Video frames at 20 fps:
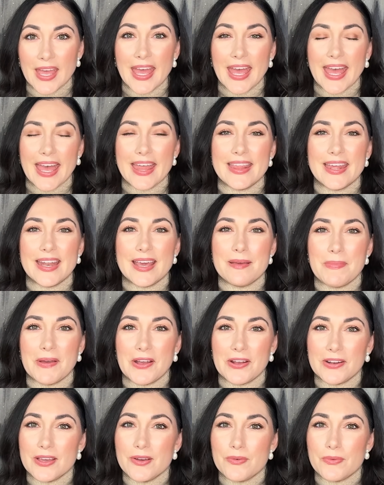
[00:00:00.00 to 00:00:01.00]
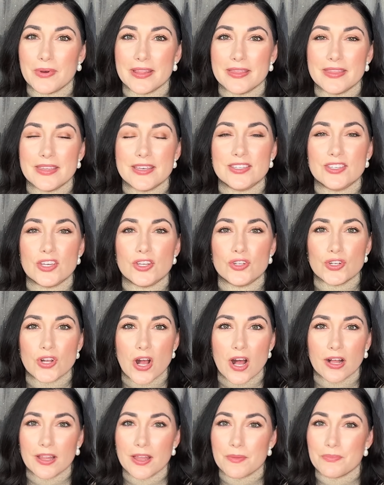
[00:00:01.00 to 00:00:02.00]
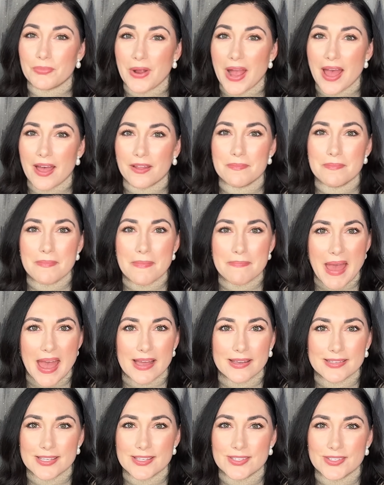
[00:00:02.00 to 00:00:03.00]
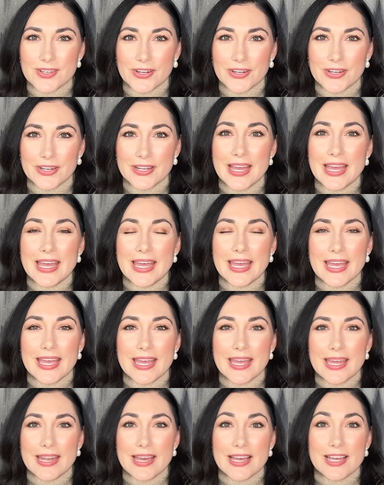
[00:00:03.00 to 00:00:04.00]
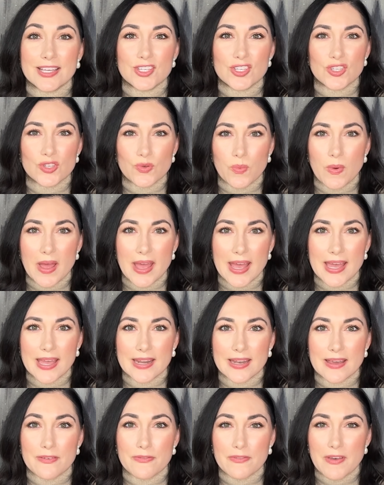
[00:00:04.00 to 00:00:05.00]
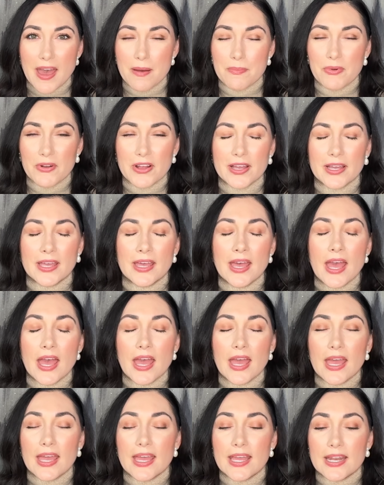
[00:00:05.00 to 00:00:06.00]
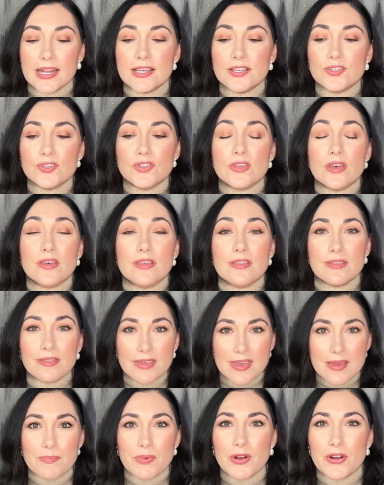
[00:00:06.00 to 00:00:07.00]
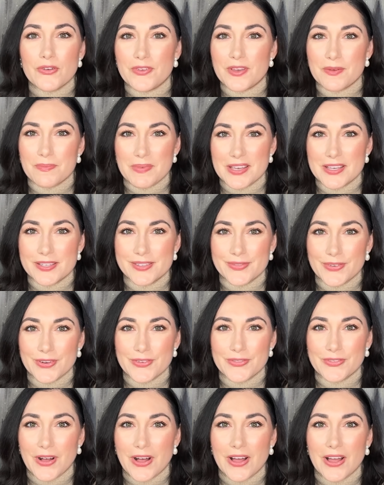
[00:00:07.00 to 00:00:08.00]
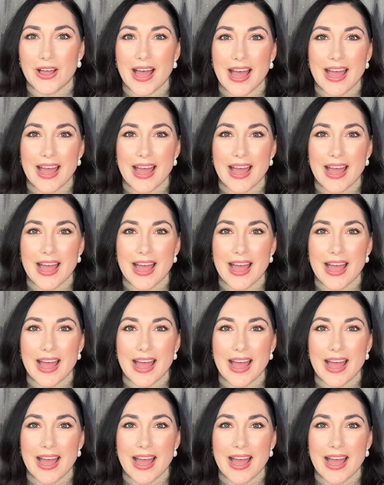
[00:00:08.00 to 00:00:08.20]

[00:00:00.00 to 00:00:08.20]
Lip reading: And then I paired it with this chocolate brown maxi skirt in a suede fabric. It is the perfect piece for fall.